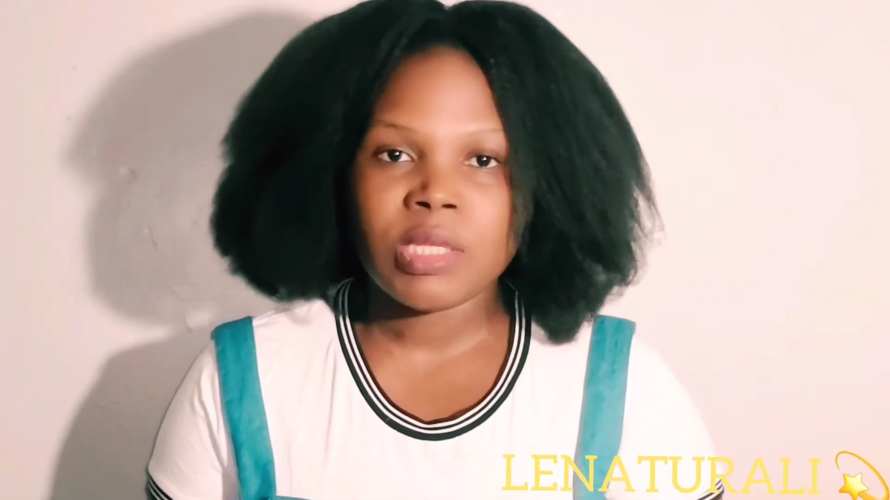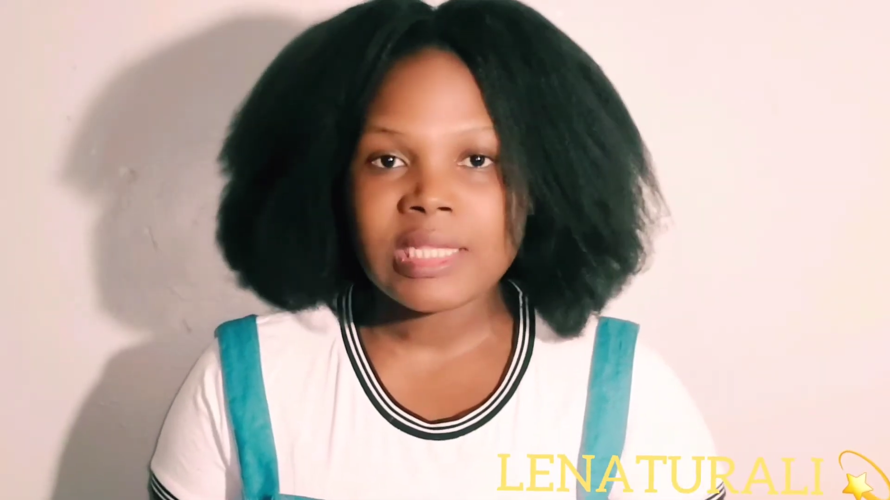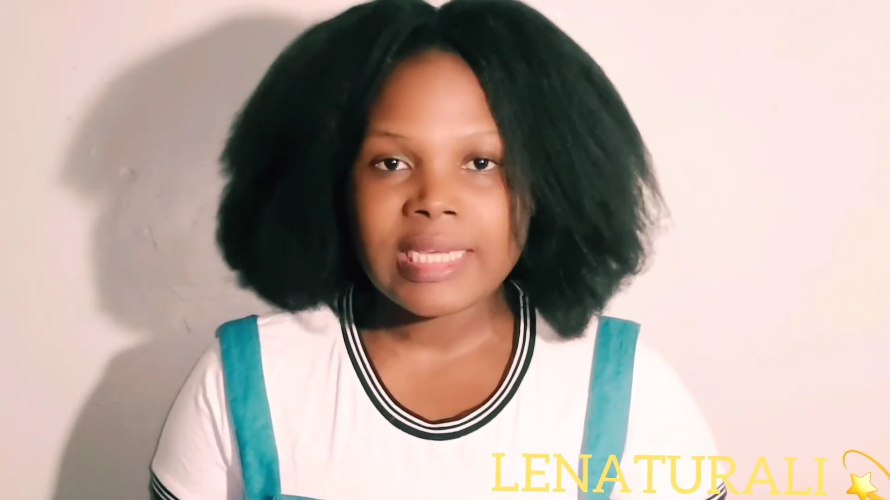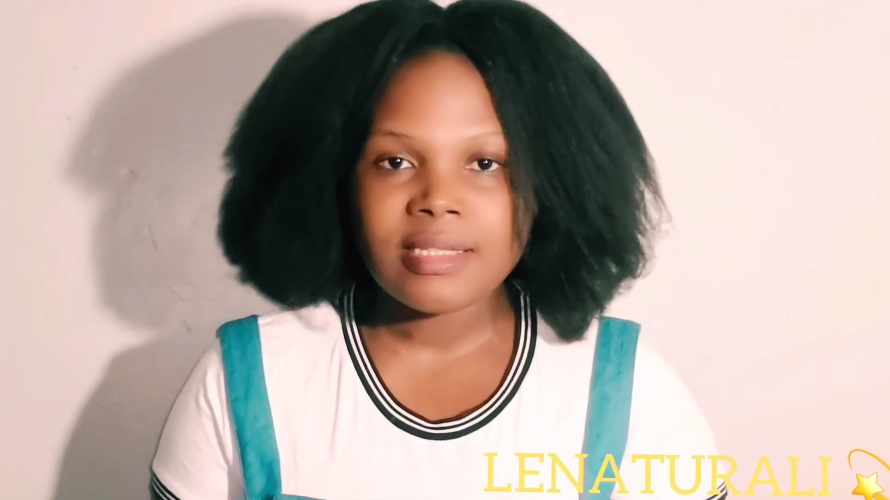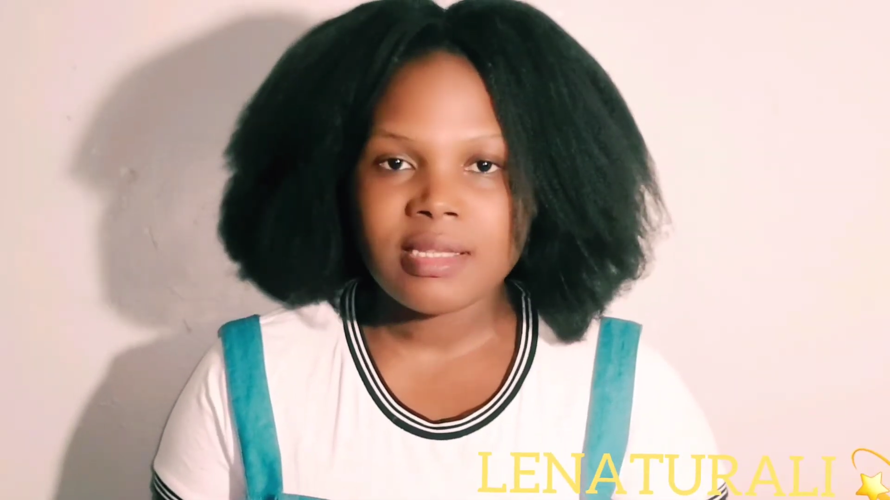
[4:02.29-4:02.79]
be
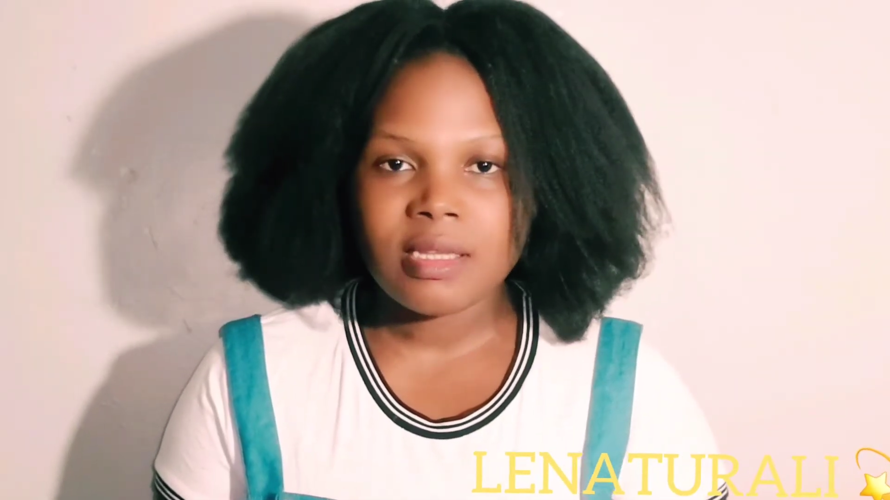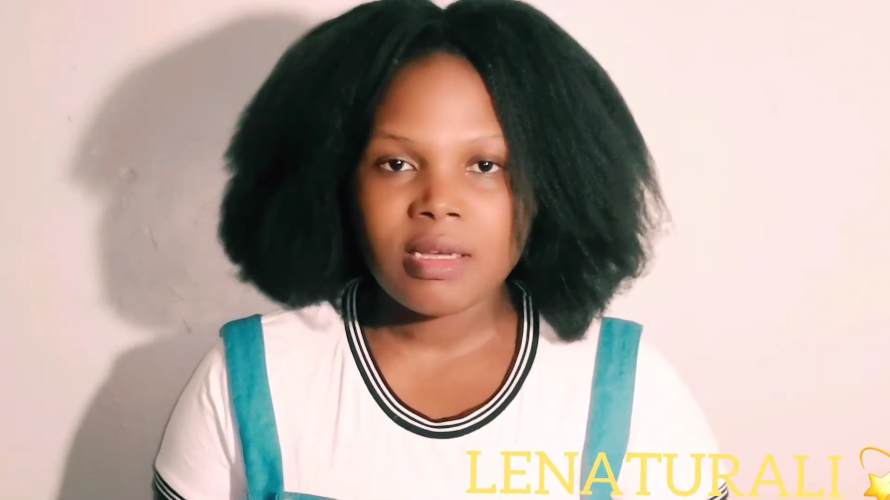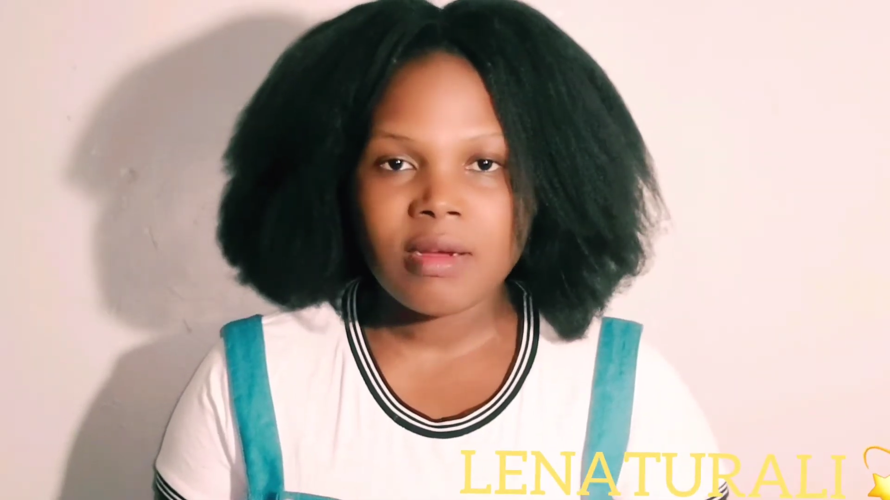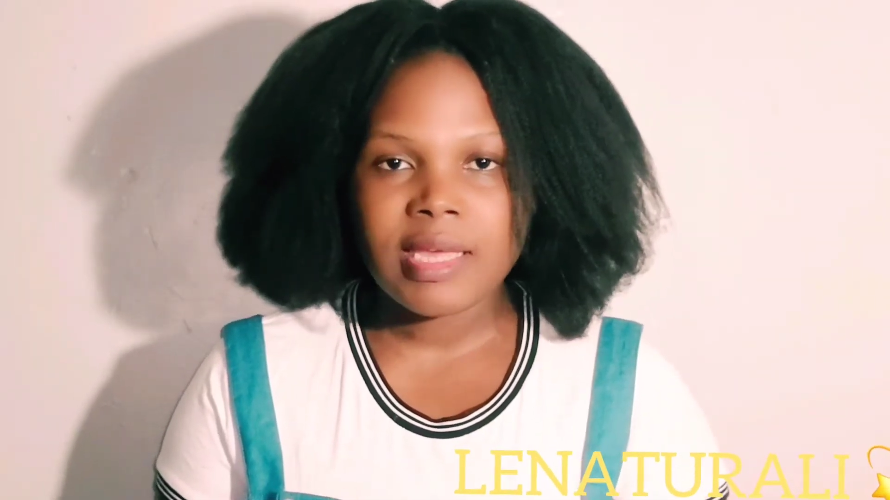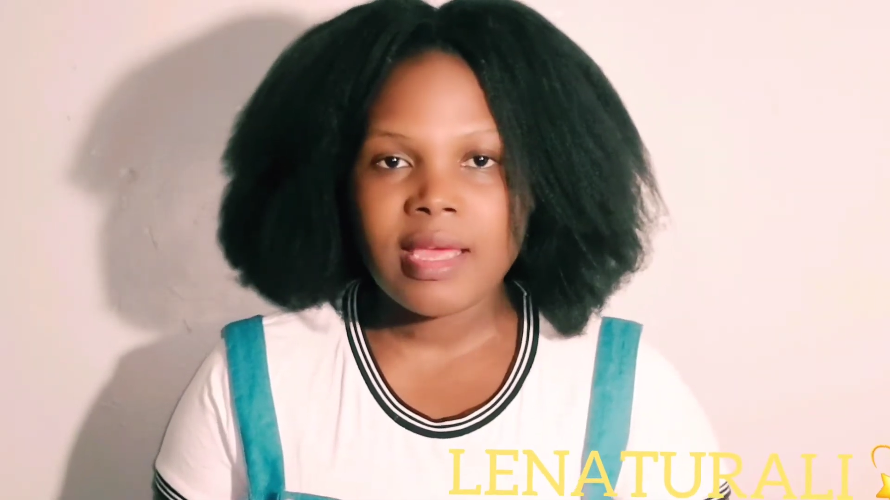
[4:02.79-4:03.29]

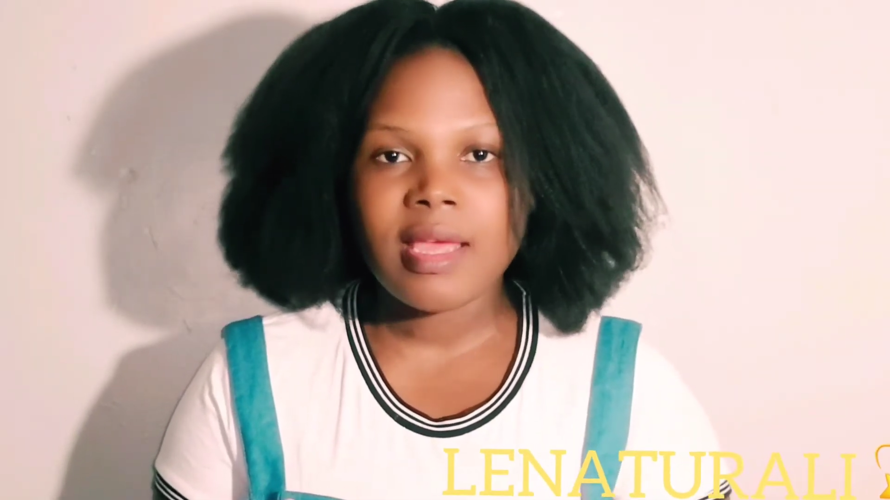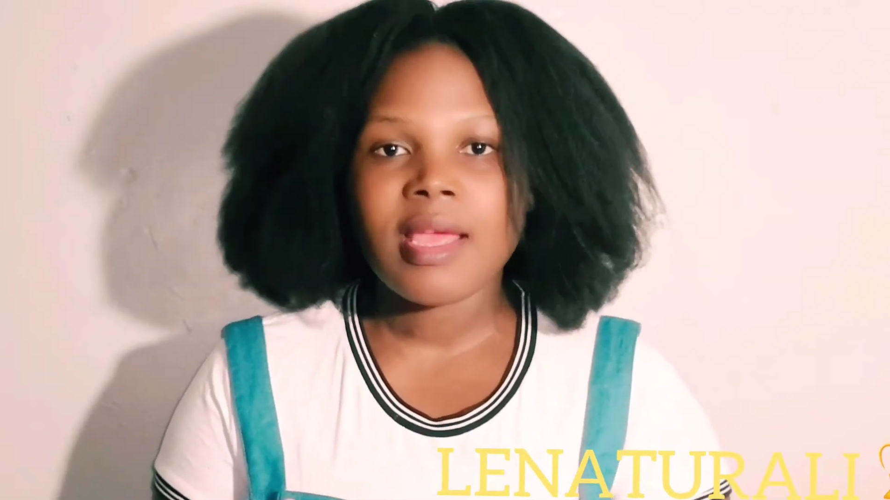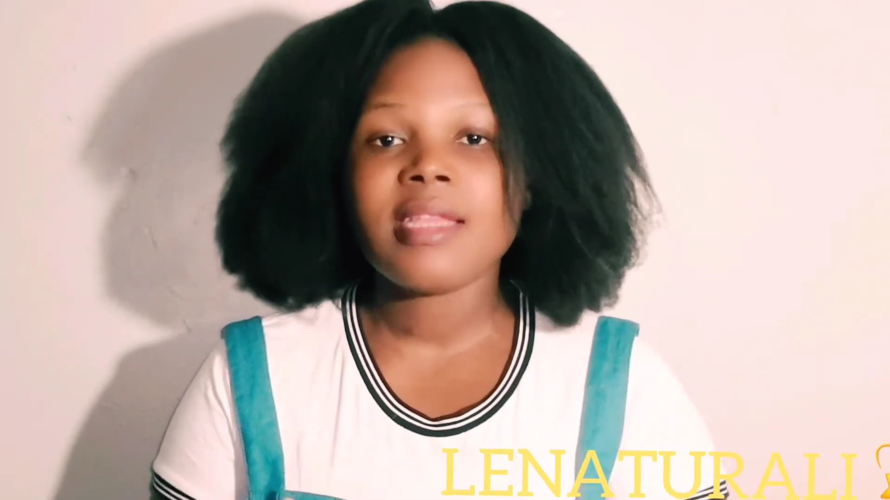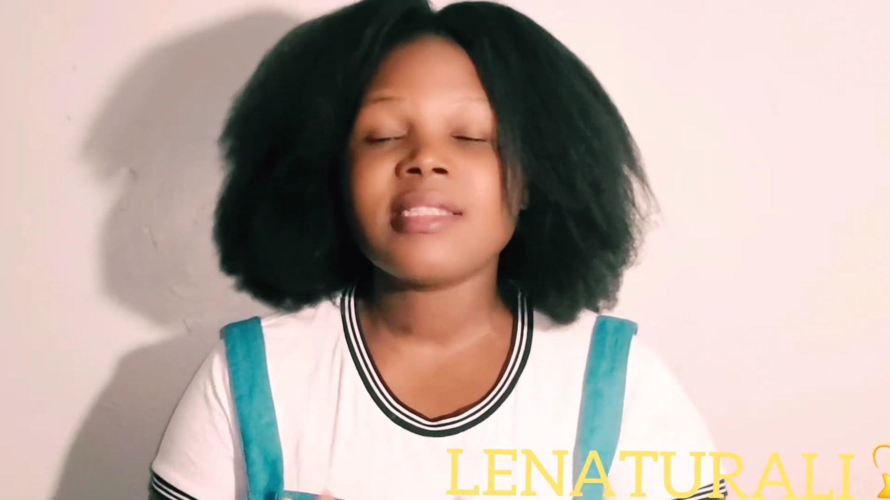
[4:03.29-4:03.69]
lazy, okay?